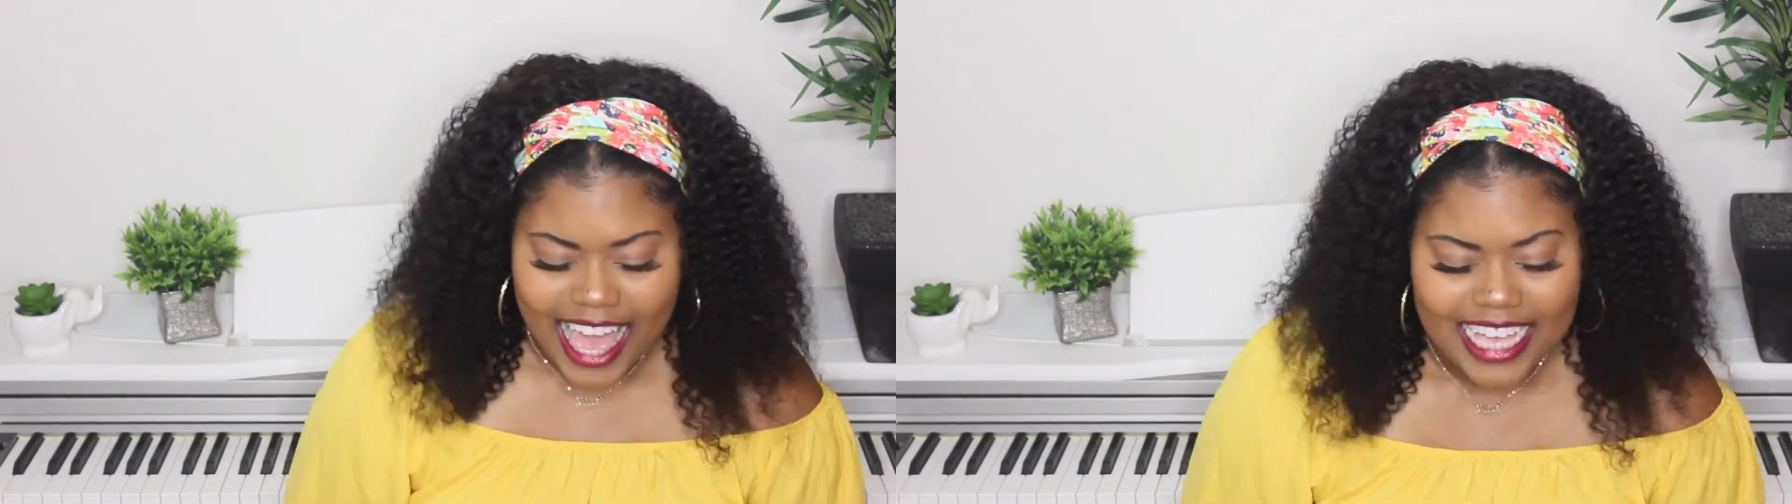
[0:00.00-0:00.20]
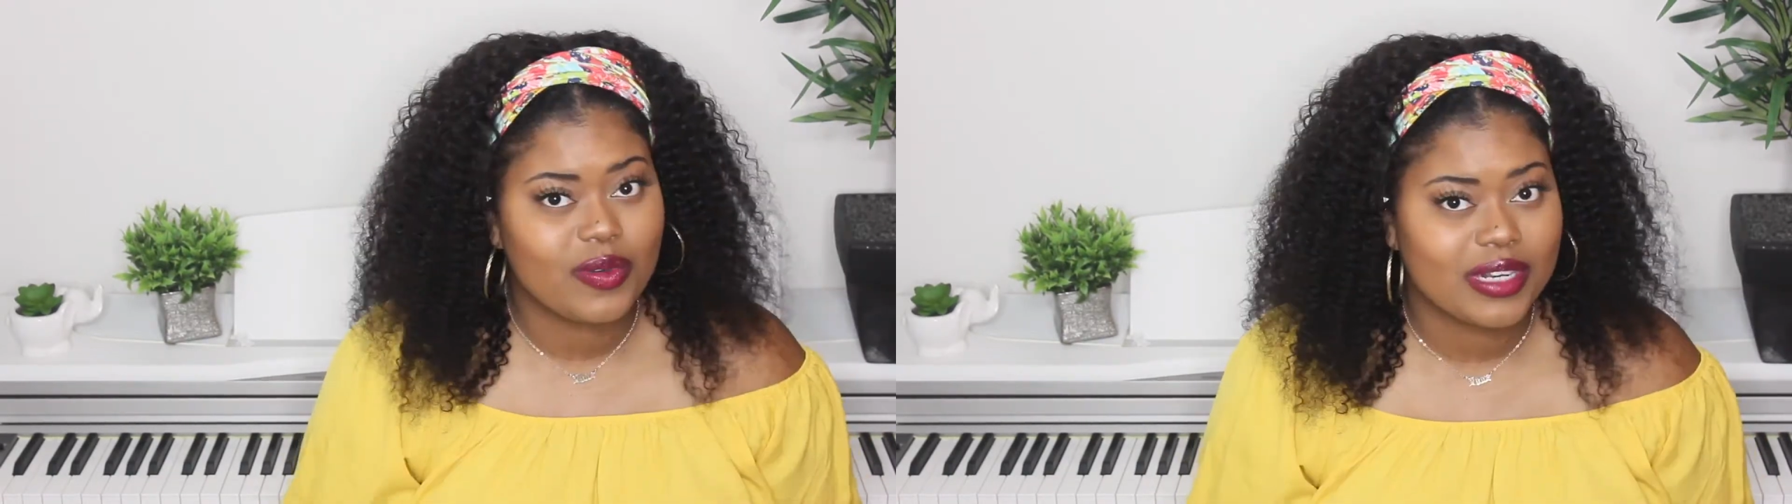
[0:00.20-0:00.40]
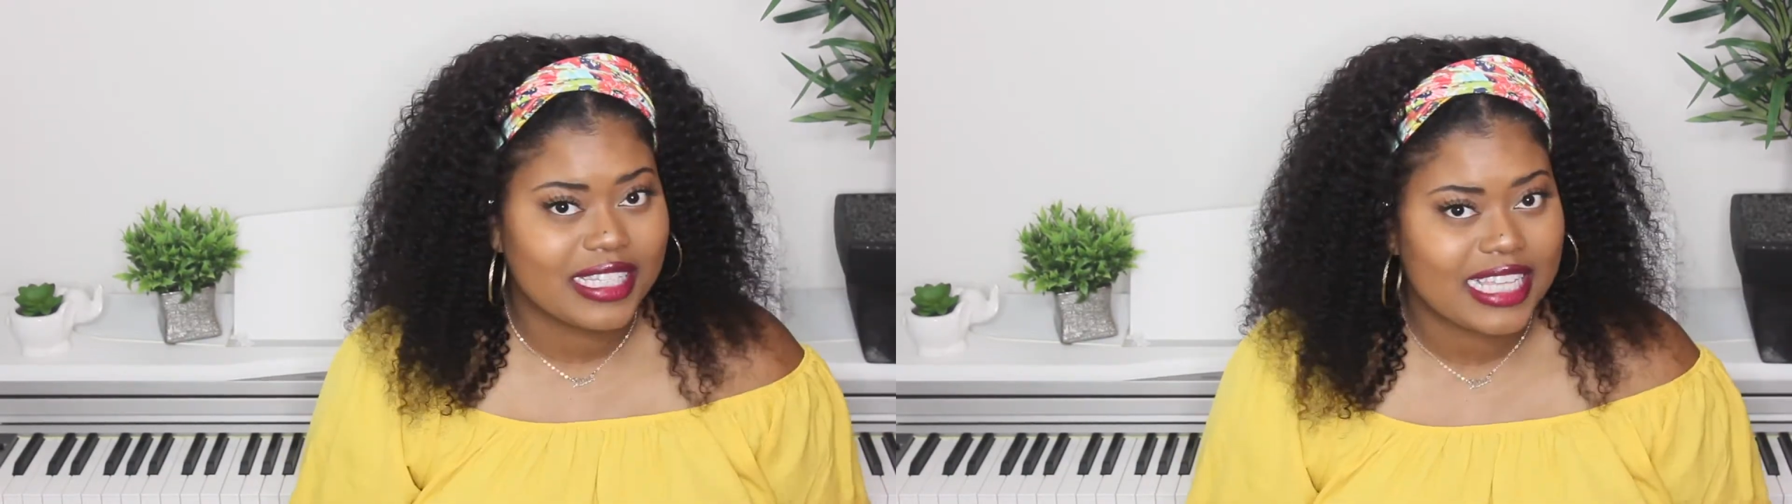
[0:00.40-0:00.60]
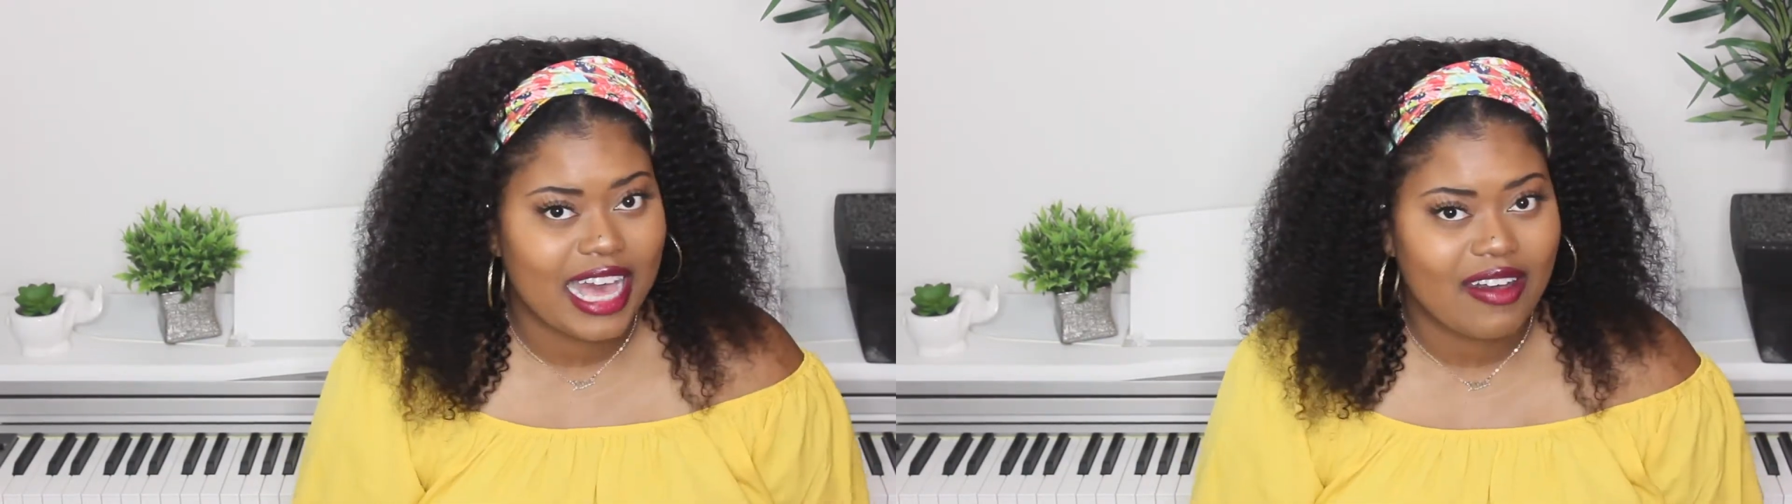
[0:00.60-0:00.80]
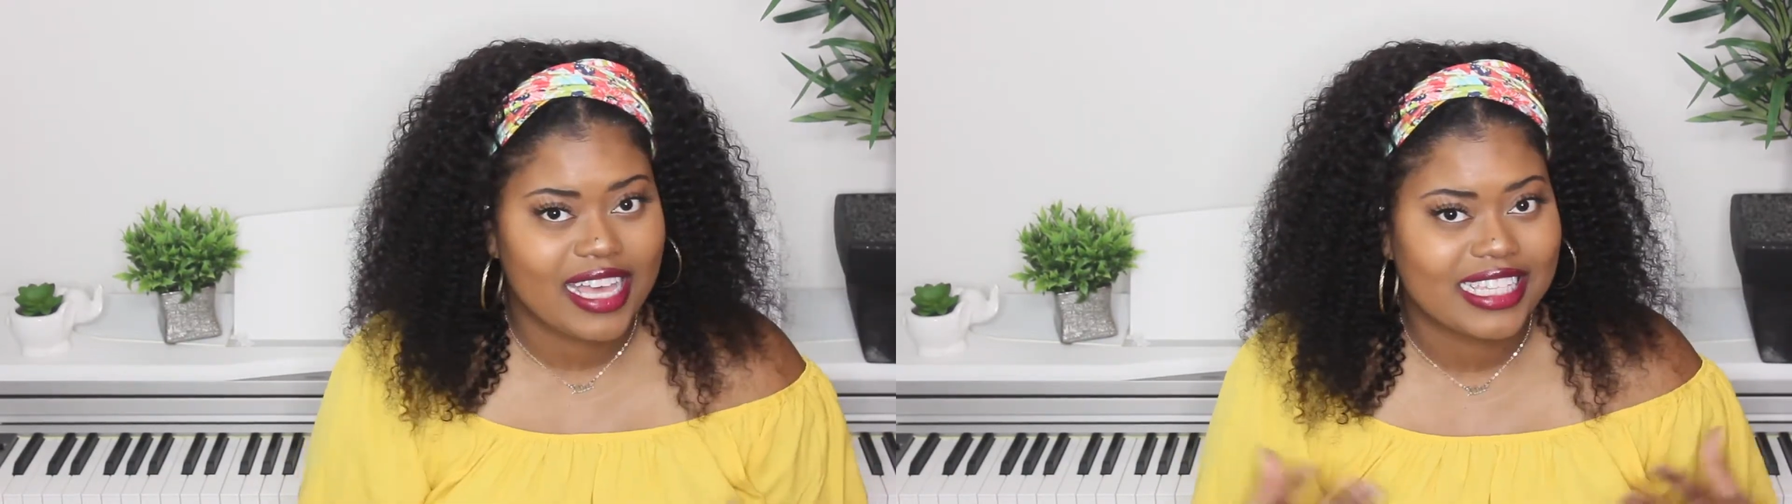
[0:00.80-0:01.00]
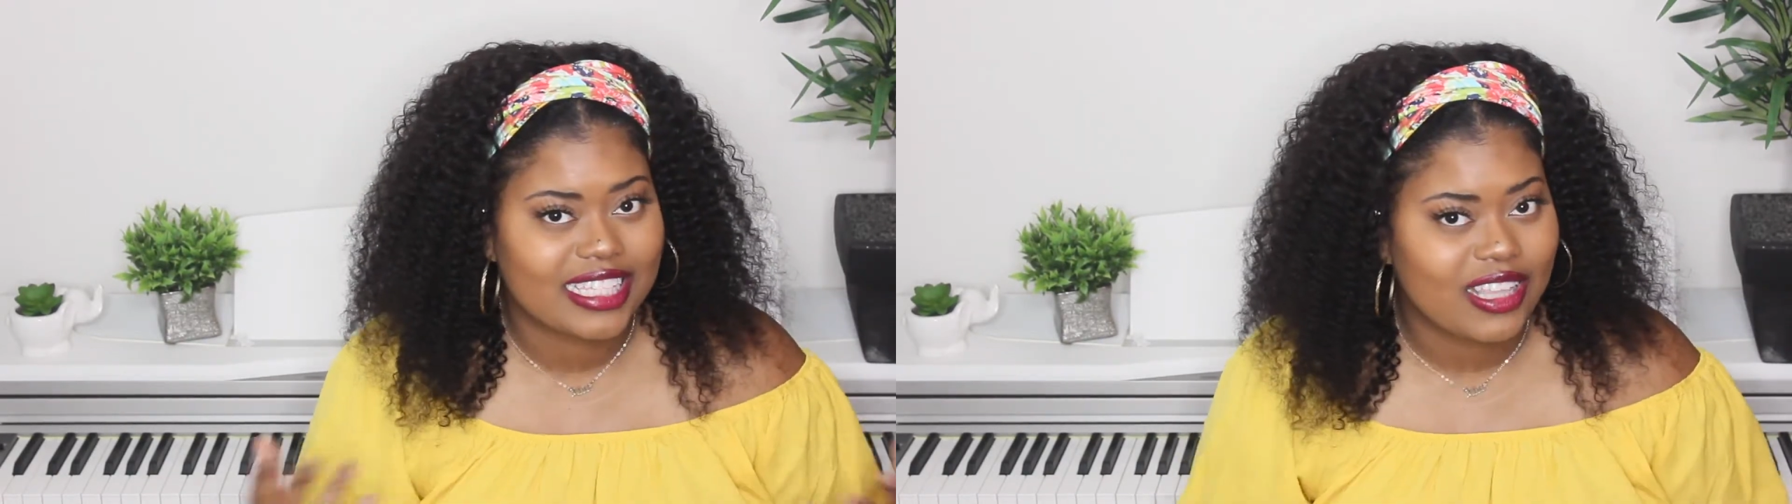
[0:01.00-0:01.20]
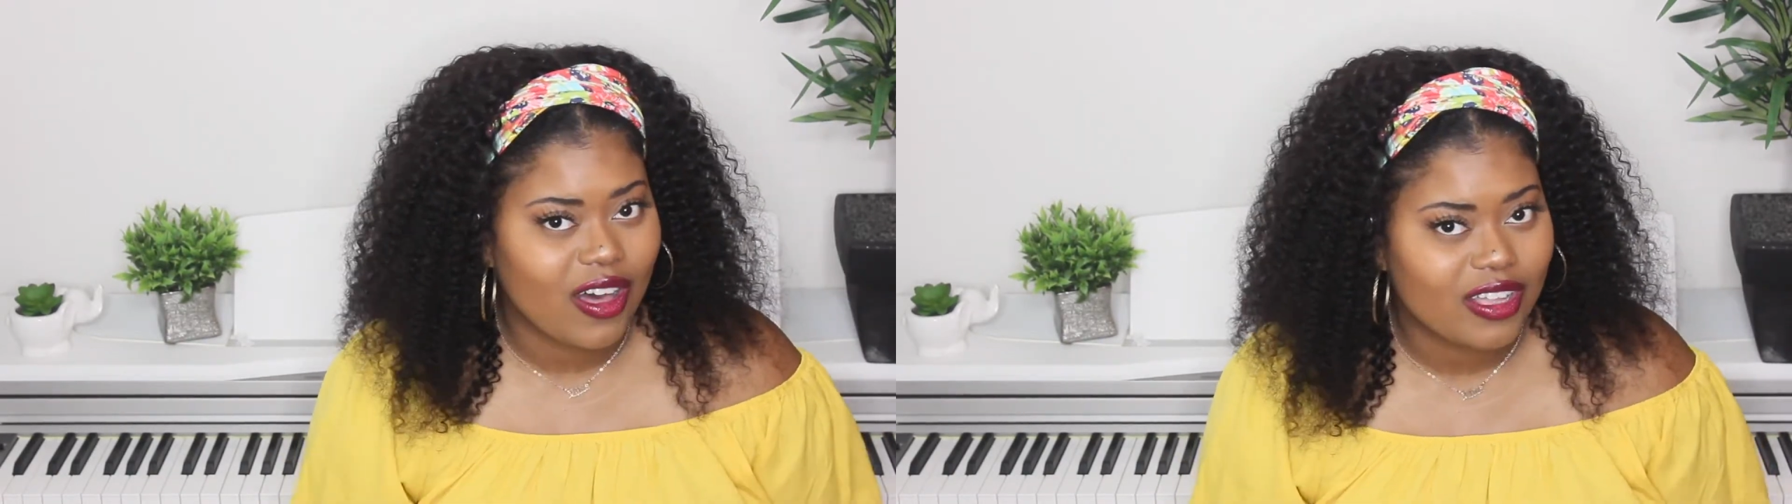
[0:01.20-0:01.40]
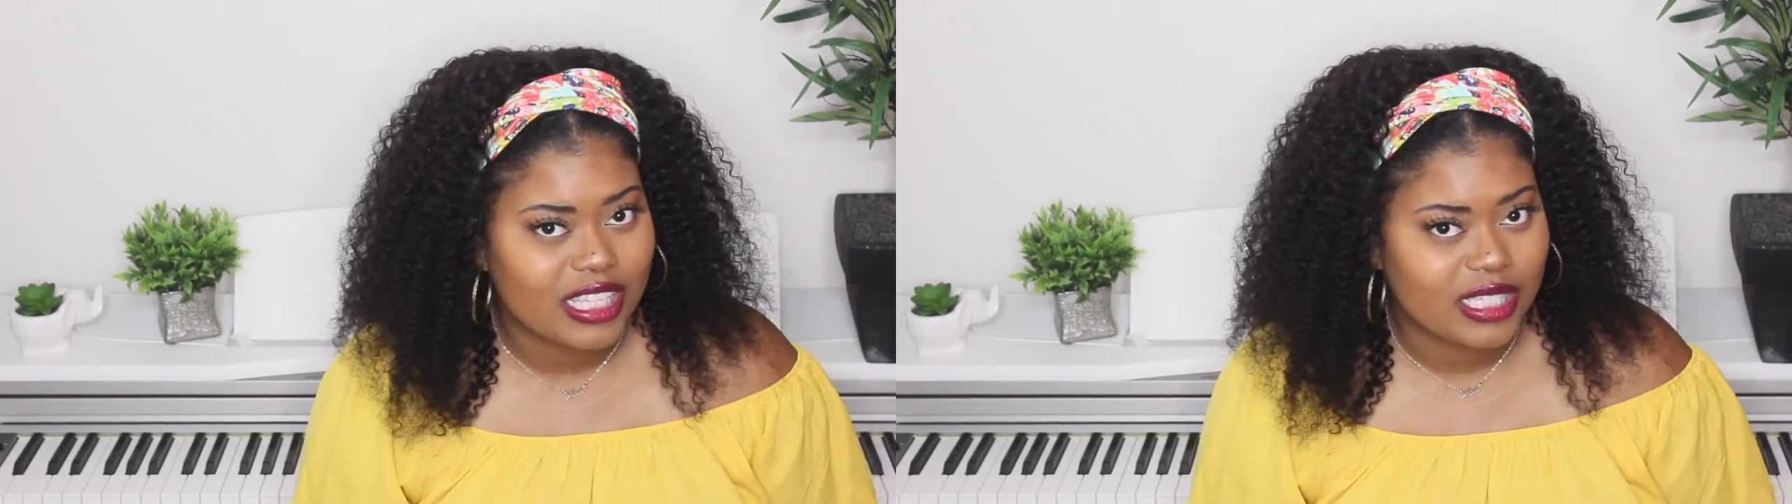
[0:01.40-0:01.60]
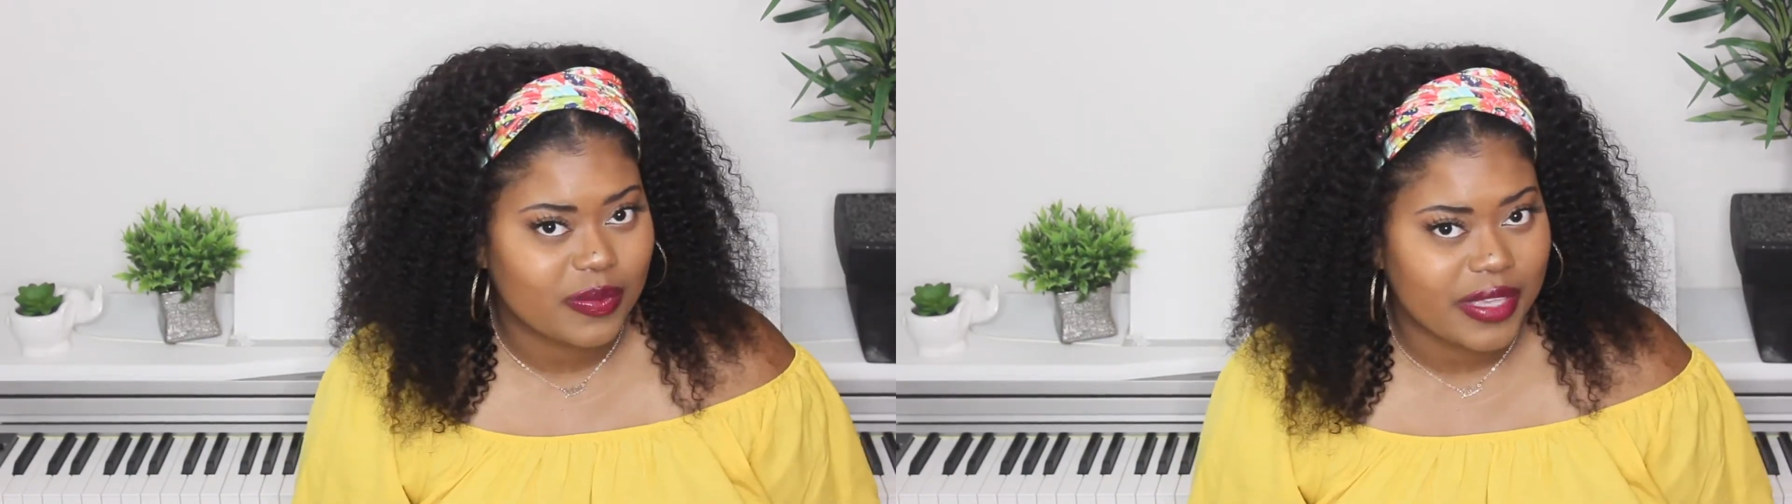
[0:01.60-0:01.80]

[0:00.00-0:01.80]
If you want to see how I installed this